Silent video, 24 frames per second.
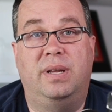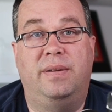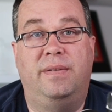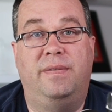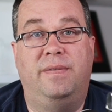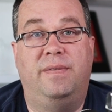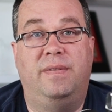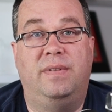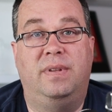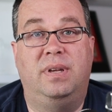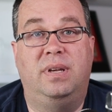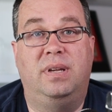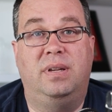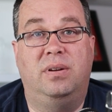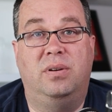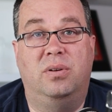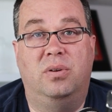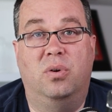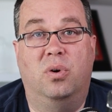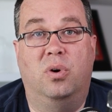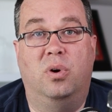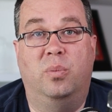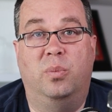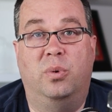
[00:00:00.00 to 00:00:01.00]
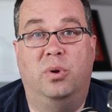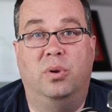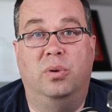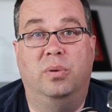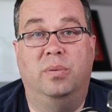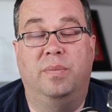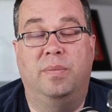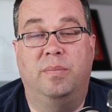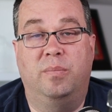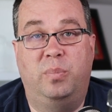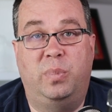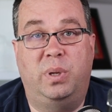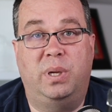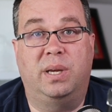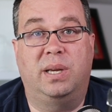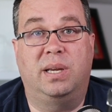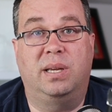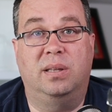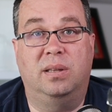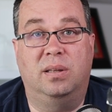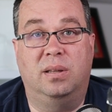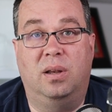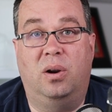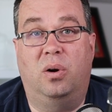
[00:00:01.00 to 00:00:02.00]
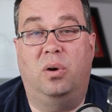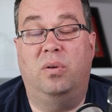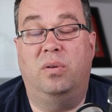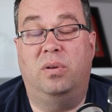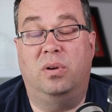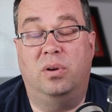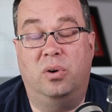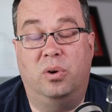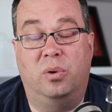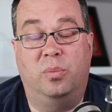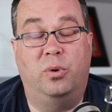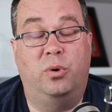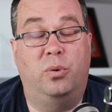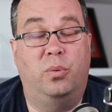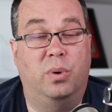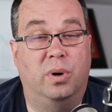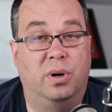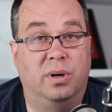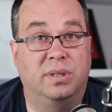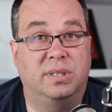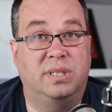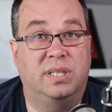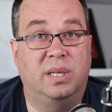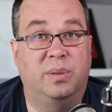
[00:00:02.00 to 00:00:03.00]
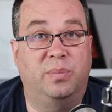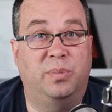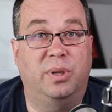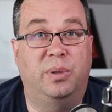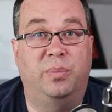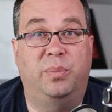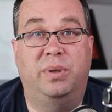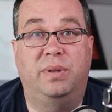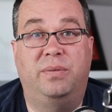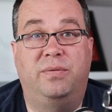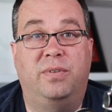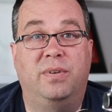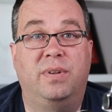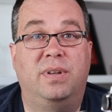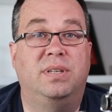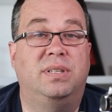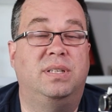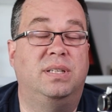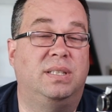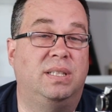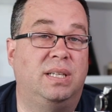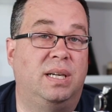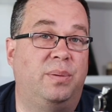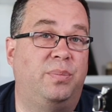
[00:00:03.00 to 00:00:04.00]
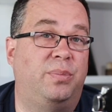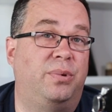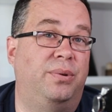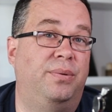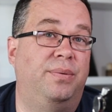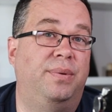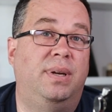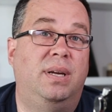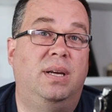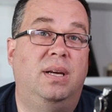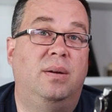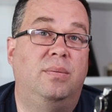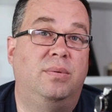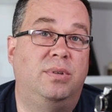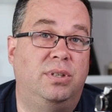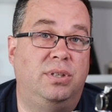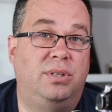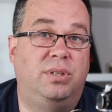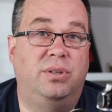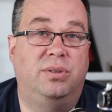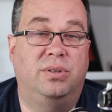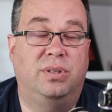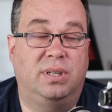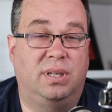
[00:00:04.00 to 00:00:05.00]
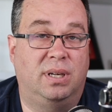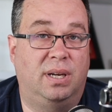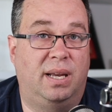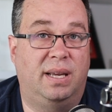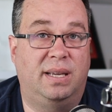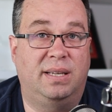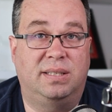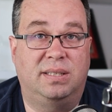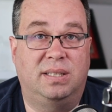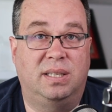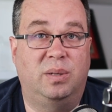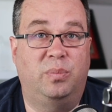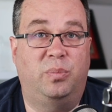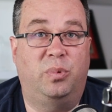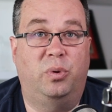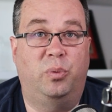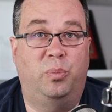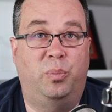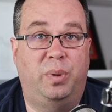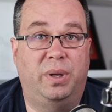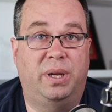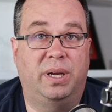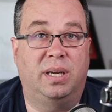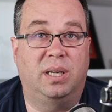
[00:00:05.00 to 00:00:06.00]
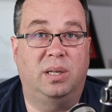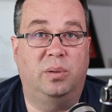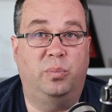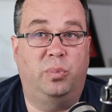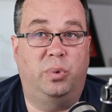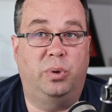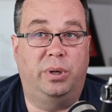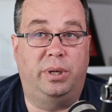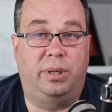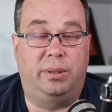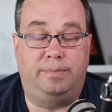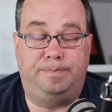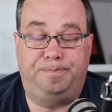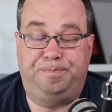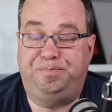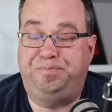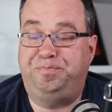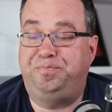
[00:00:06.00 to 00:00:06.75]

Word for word: in the normal pick and or the normal work template. But for this example, just using a, a simple pick and put.